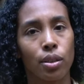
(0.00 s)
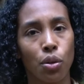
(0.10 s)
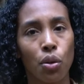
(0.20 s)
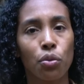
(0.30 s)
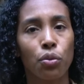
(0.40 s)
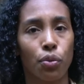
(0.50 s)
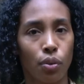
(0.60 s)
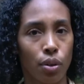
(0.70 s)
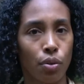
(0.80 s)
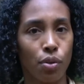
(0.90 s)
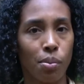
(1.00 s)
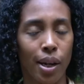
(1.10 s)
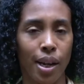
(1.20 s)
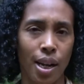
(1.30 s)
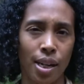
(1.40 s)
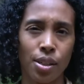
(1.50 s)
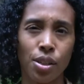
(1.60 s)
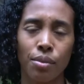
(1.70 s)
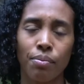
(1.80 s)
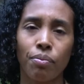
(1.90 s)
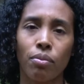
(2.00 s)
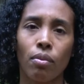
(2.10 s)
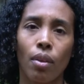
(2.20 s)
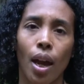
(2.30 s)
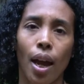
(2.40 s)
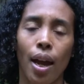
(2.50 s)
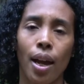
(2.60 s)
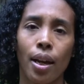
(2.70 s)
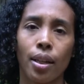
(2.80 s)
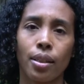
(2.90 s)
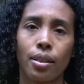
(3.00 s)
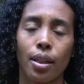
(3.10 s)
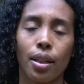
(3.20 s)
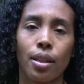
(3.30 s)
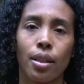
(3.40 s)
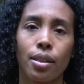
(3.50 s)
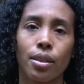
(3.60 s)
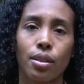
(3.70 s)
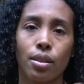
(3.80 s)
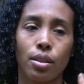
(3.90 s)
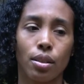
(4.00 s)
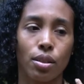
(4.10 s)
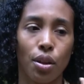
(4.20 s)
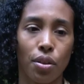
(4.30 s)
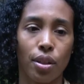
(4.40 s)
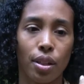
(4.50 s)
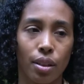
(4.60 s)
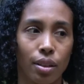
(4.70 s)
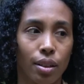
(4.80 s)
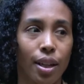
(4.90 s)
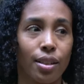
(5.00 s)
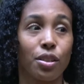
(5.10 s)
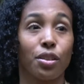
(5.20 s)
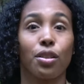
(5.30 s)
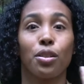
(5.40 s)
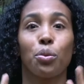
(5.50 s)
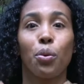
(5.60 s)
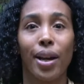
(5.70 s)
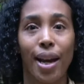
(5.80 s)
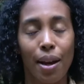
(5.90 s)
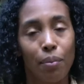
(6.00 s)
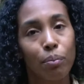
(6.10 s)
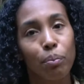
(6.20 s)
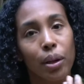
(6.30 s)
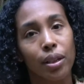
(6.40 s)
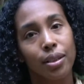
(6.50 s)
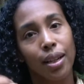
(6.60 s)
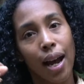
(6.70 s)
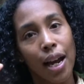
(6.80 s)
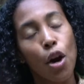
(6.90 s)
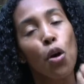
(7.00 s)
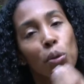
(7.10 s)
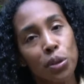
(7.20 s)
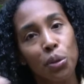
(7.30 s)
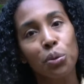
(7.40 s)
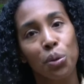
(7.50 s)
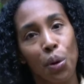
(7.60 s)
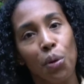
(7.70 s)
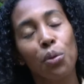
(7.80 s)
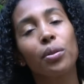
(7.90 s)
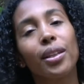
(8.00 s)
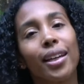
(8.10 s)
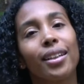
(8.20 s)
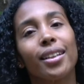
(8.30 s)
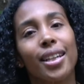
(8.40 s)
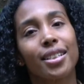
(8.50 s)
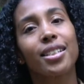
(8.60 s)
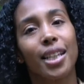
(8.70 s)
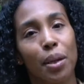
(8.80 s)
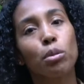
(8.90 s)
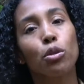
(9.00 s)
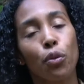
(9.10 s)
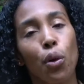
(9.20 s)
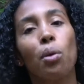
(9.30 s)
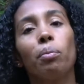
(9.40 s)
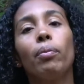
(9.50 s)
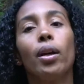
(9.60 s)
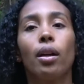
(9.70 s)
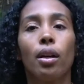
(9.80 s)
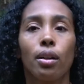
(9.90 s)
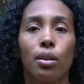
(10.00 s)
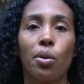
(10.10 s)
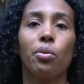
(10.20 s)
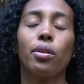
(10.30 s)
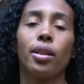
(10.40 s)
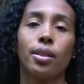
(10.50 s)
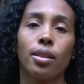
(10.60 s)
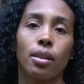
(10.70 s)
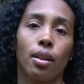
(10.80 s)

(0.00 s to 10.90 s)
young for my age, and it is something that's just who I am. But I also know that that stems from, this